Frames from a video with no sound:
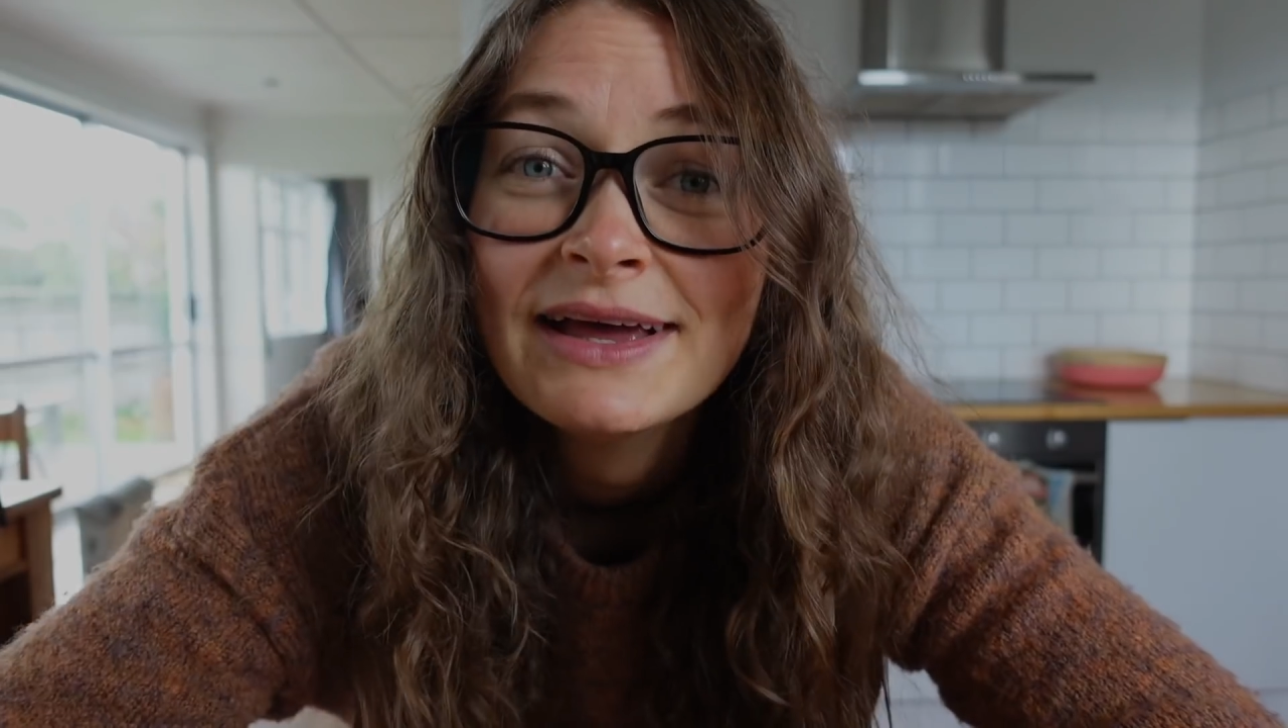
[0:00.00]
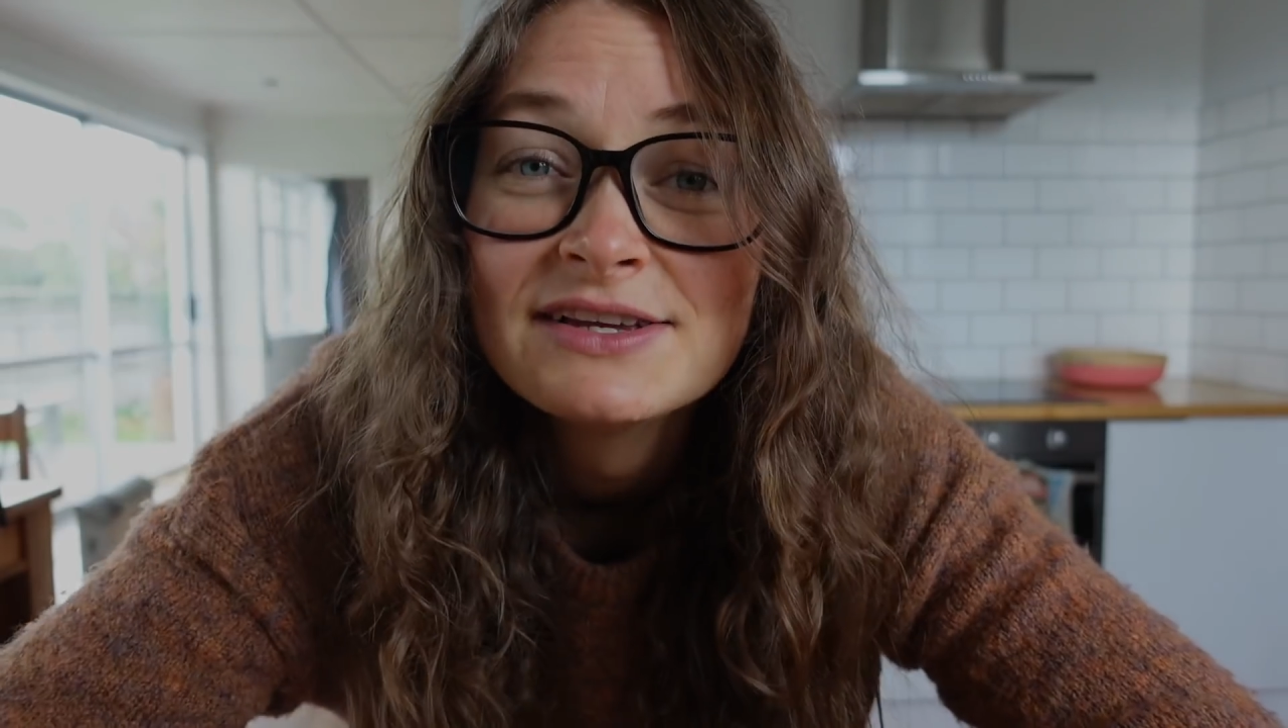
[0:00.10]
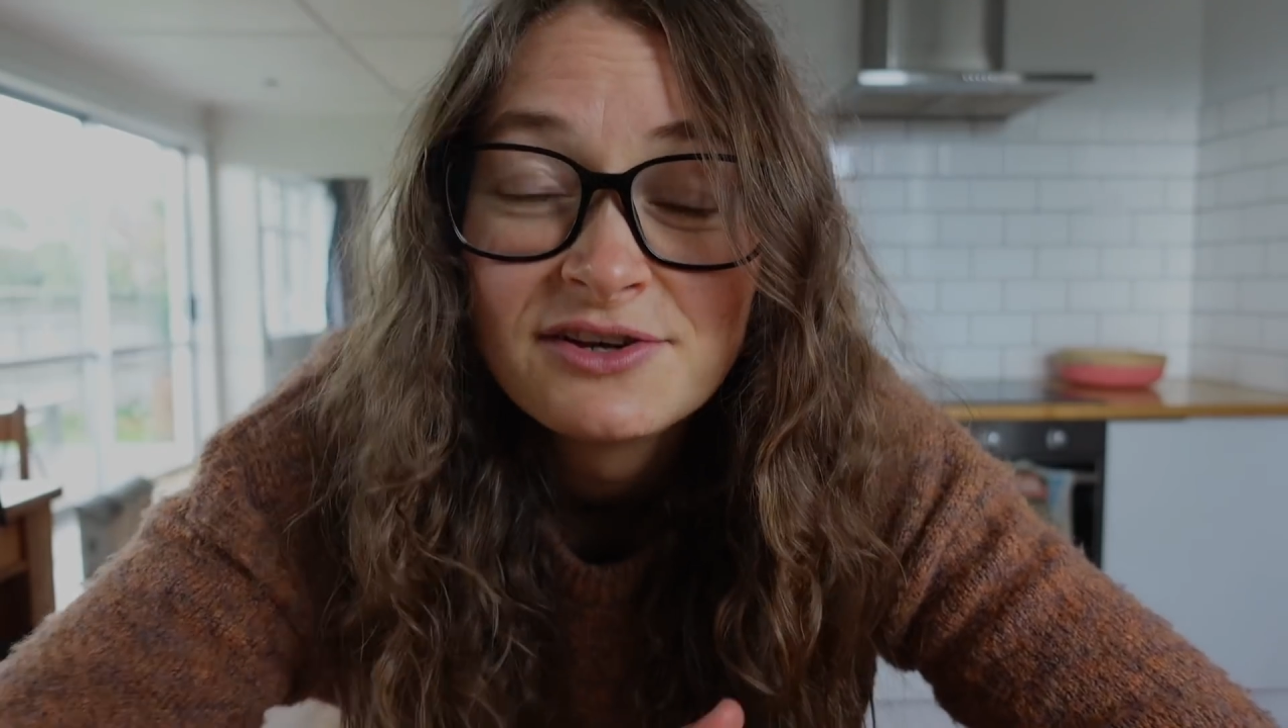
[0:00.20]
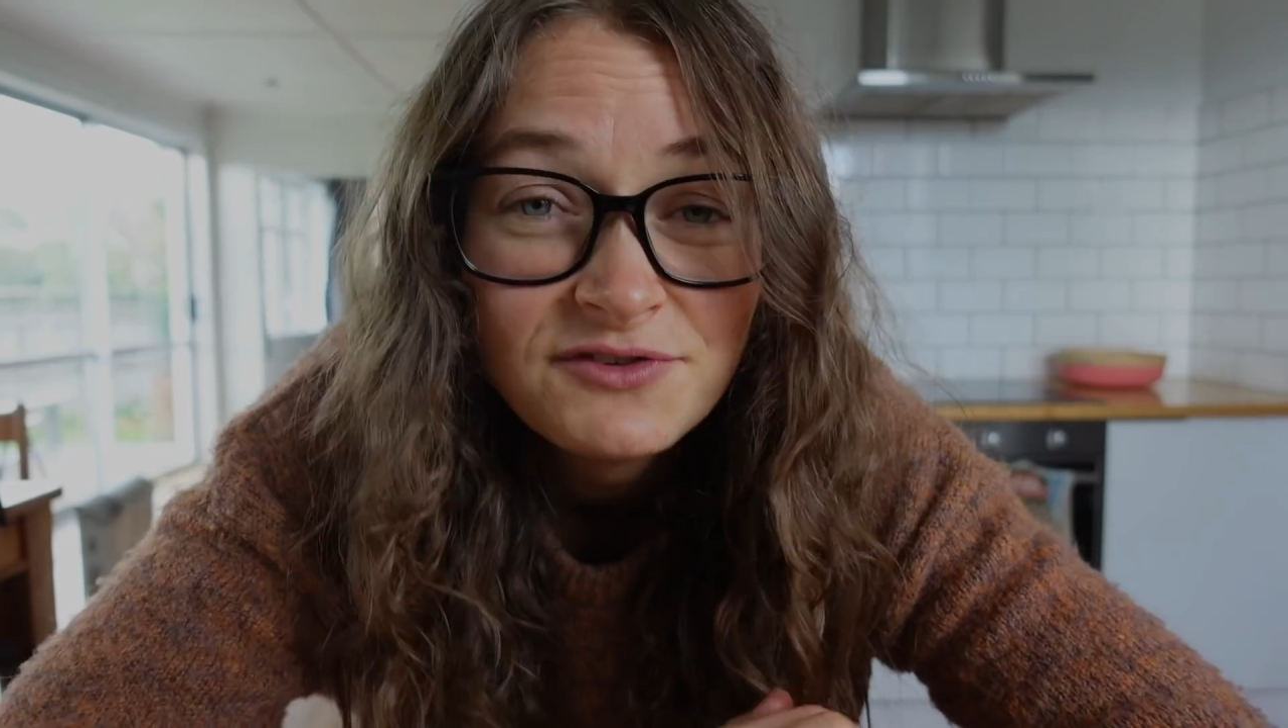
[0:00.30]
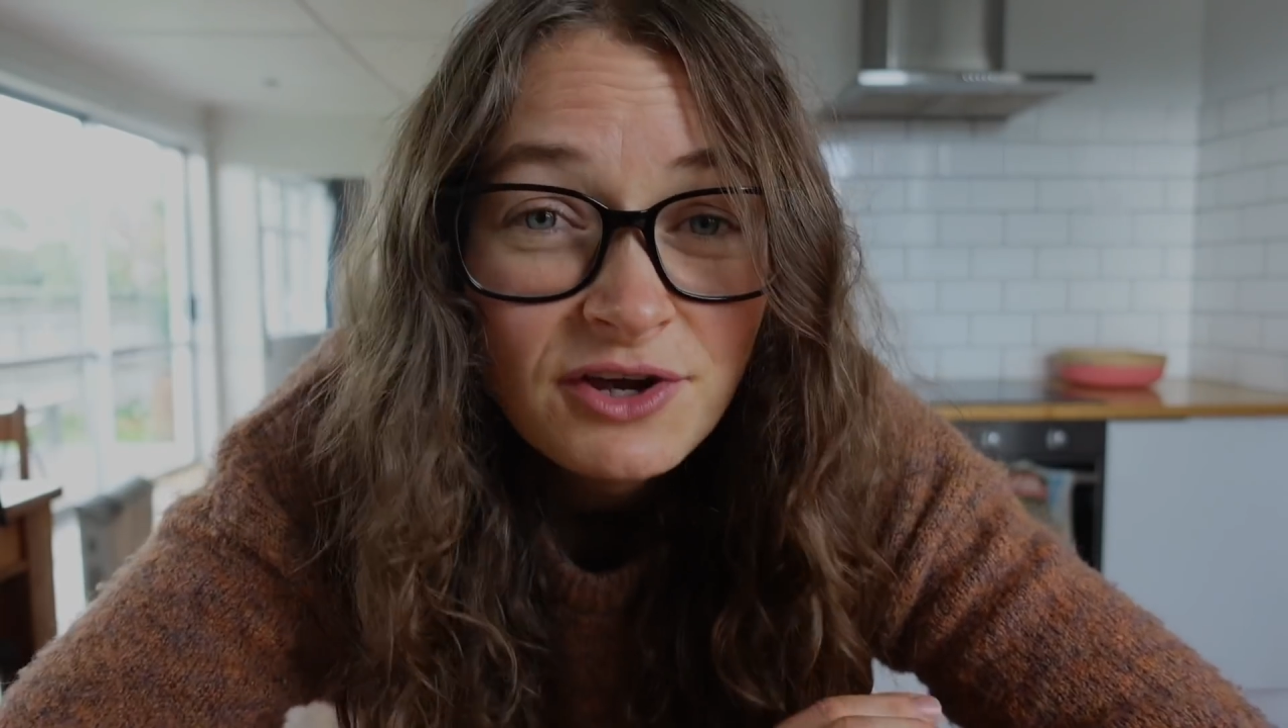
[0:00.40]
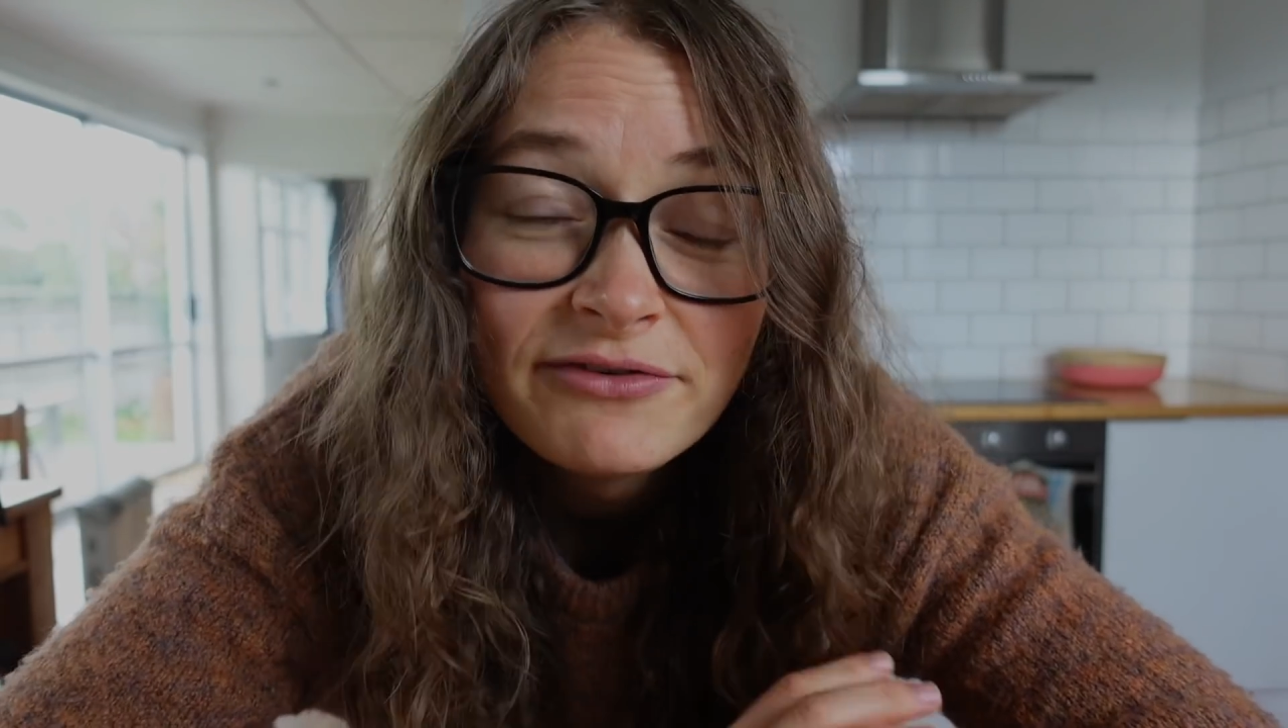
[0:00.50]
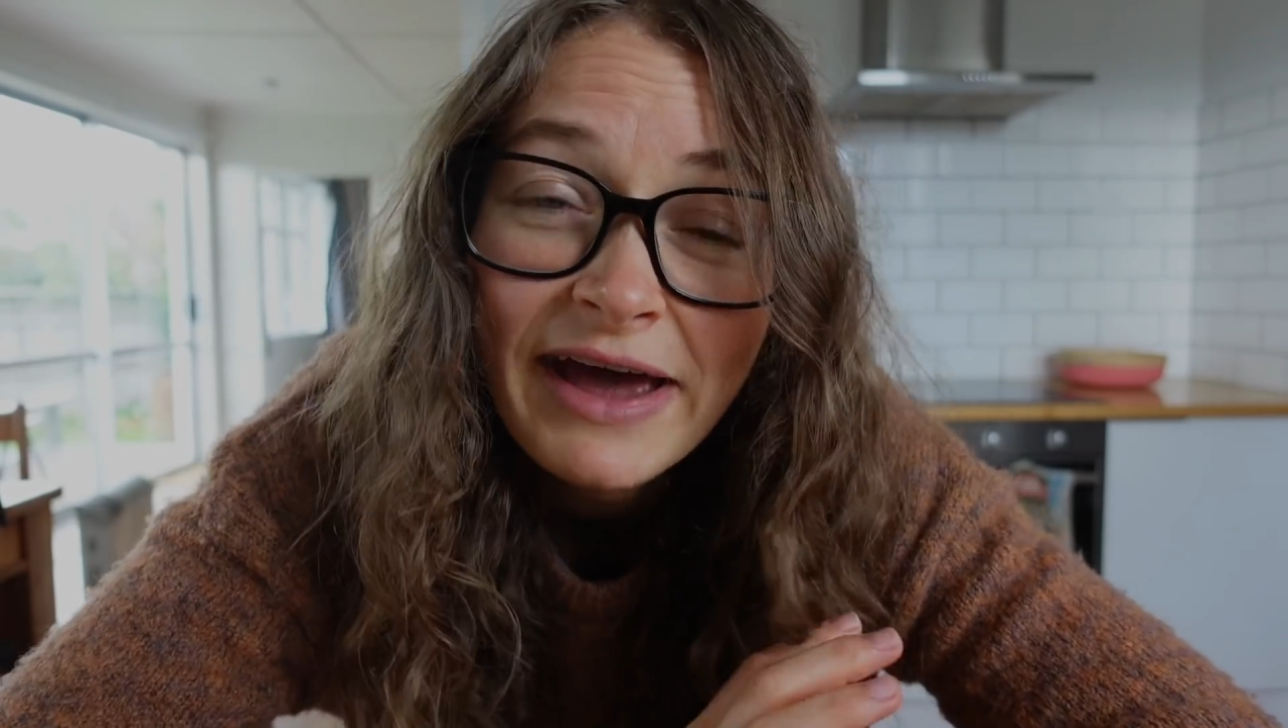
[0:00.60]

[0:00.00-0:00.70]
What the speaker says: So if you've